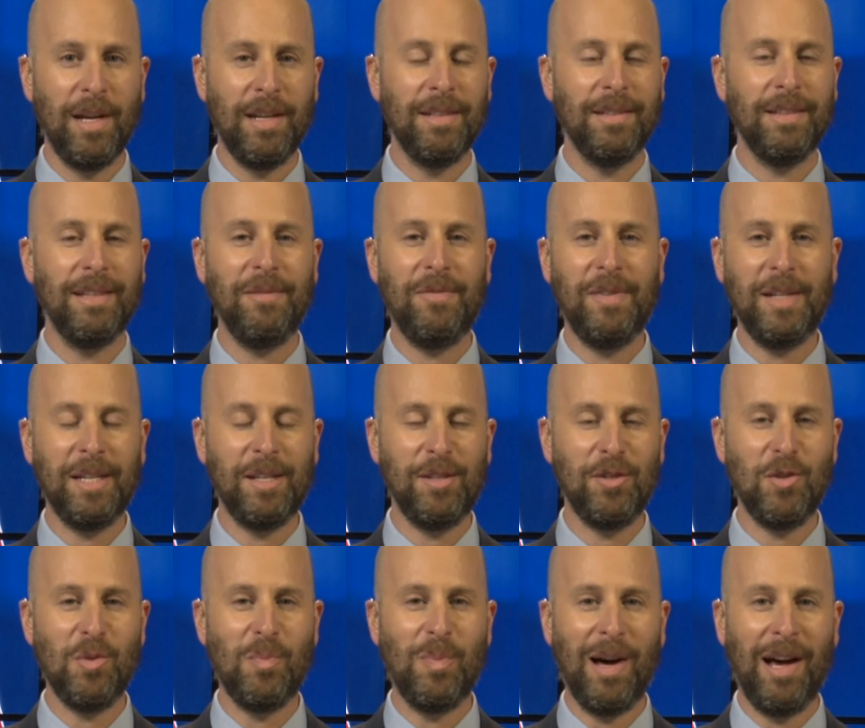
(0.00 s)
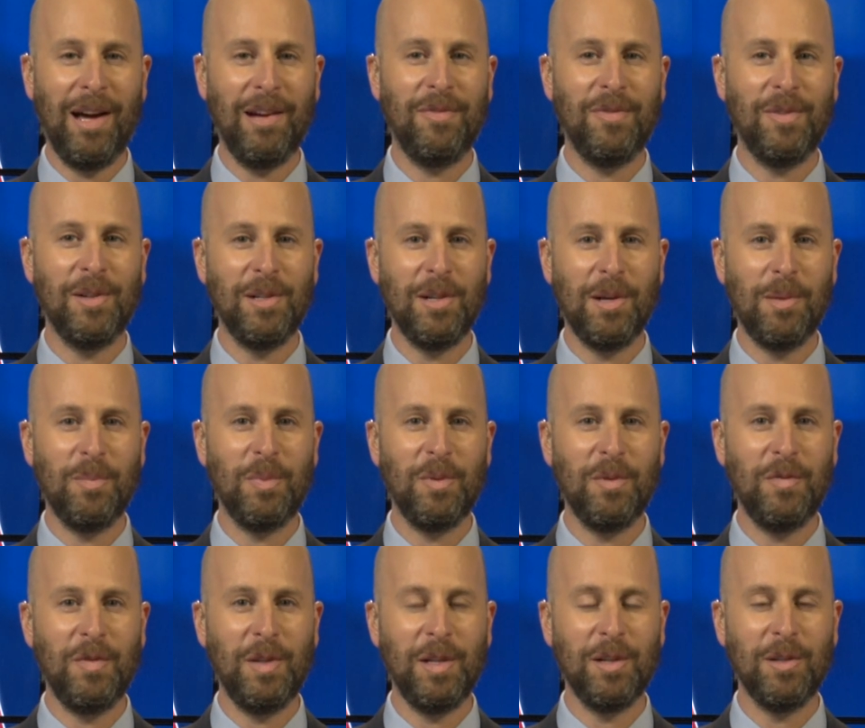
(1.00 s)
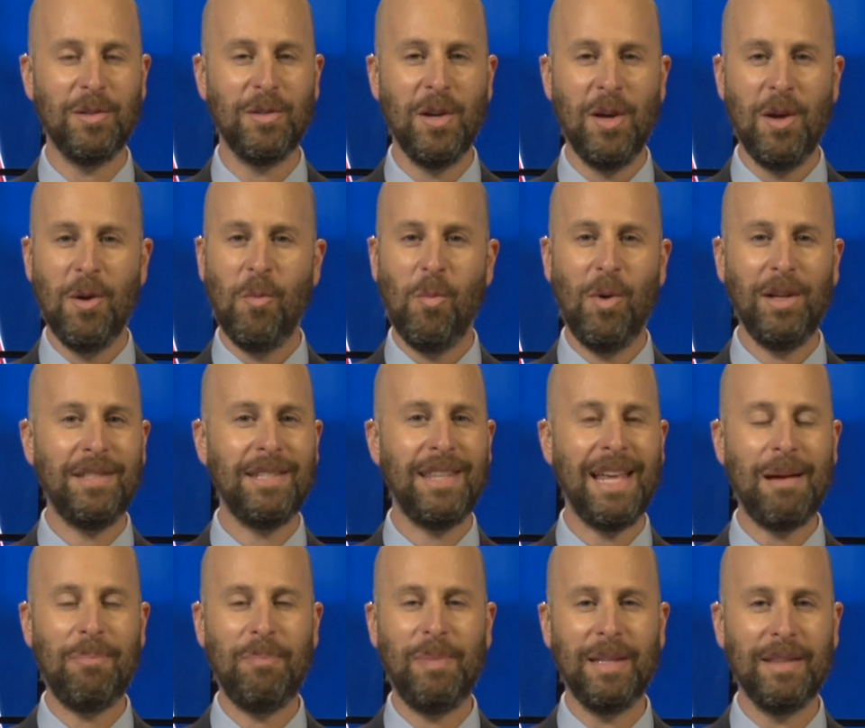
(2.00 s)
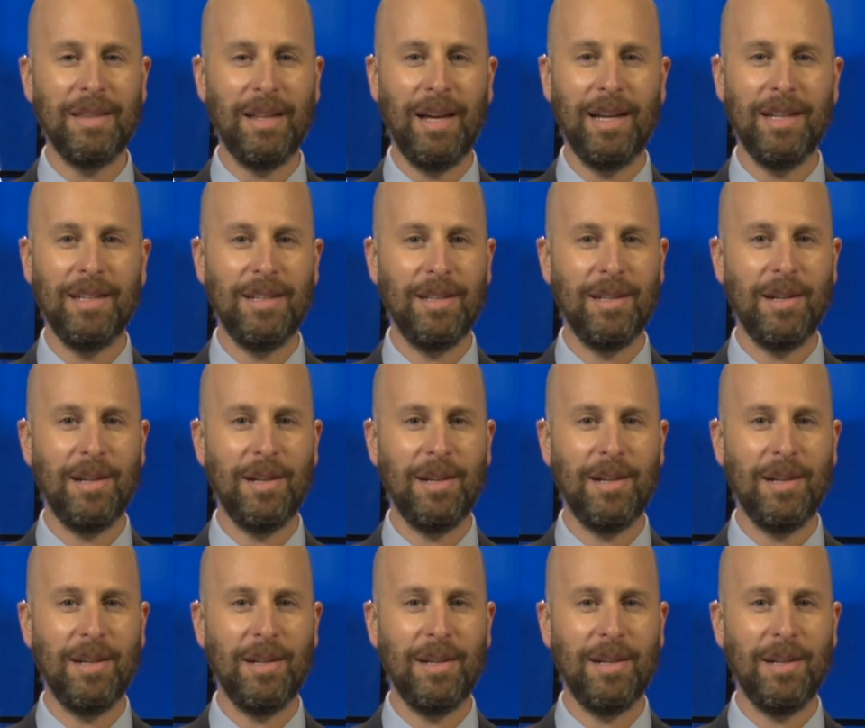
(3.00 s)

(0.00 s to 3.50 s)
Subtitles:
and living in Dubai for a number of years, what's that been like?